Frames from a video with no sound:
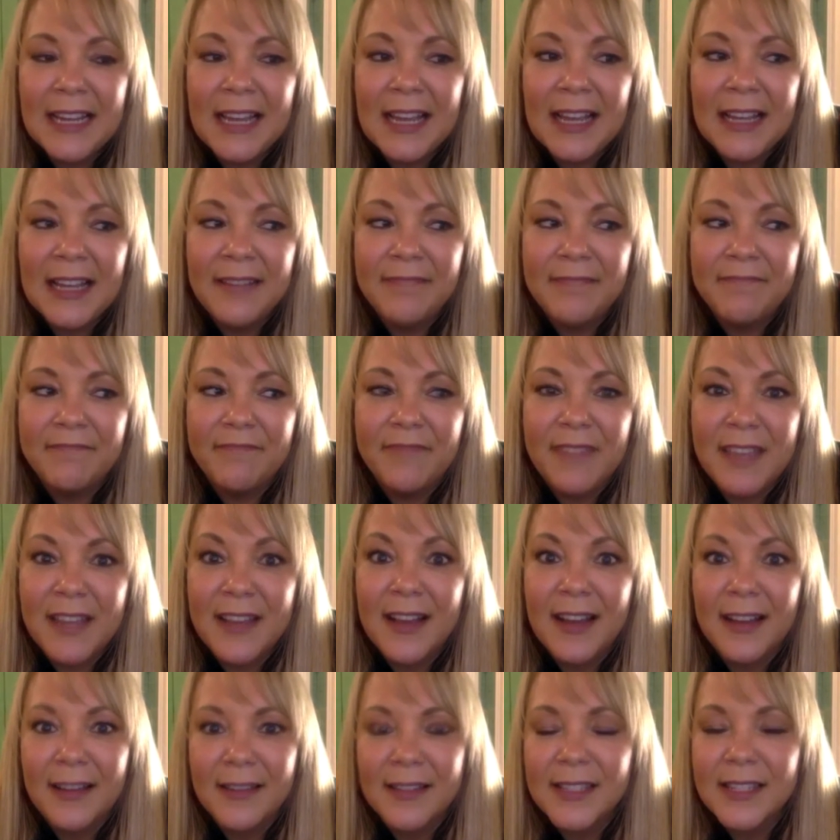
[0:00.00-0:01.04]
I, I
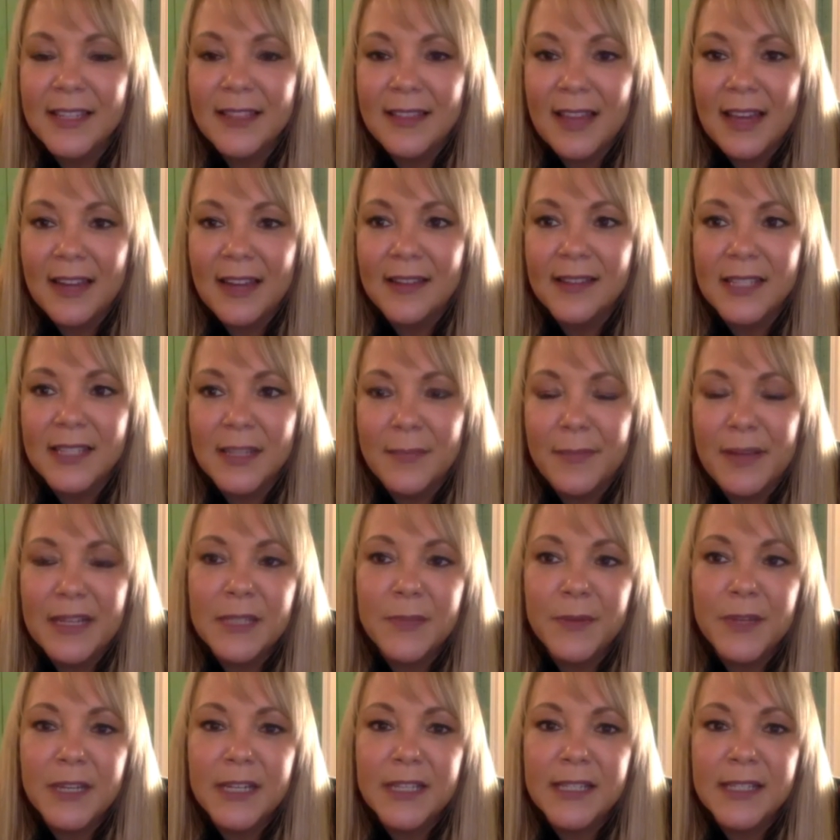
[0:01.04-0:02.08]
think honestly that is
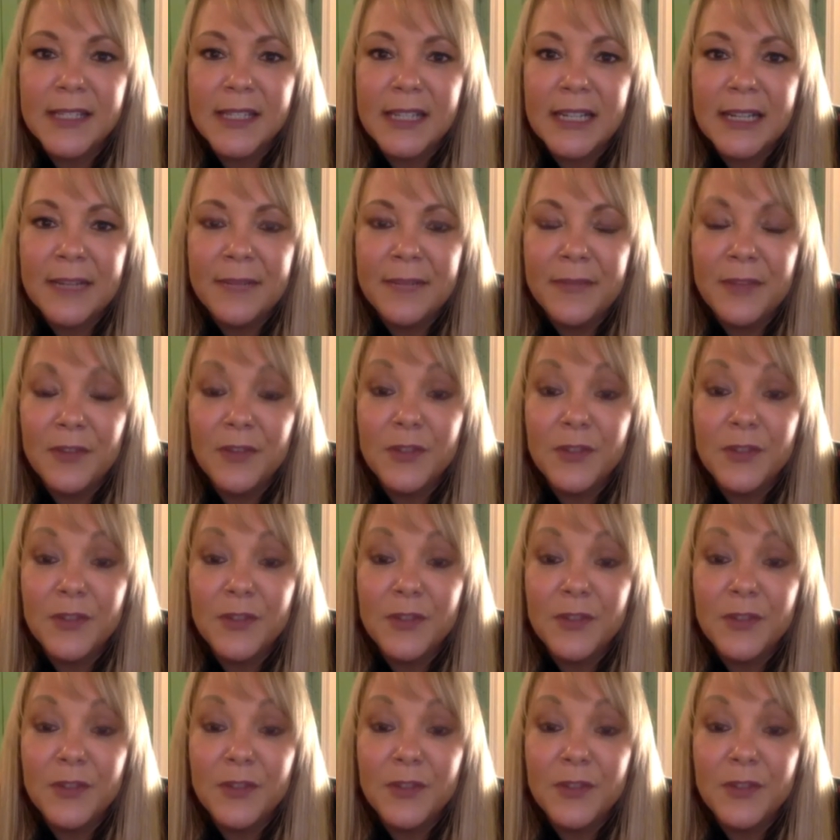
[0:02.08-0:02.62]
the best place.